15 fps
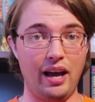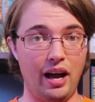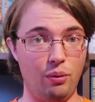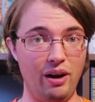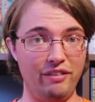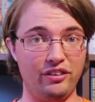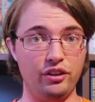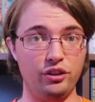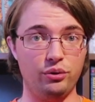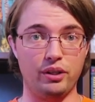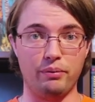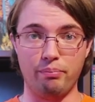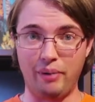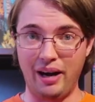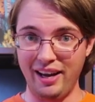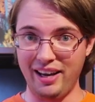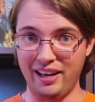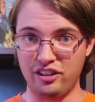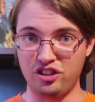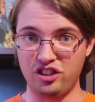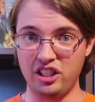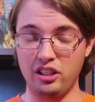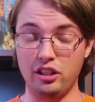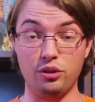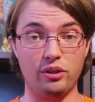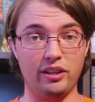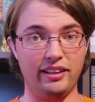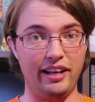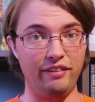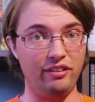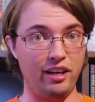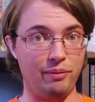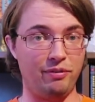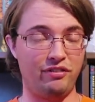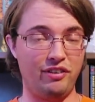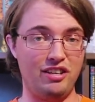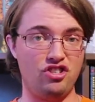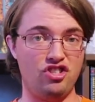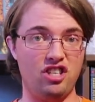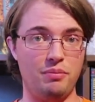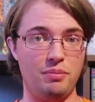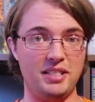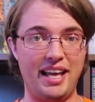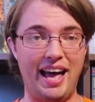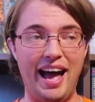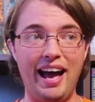However, you can buy energy, you can level up friendships,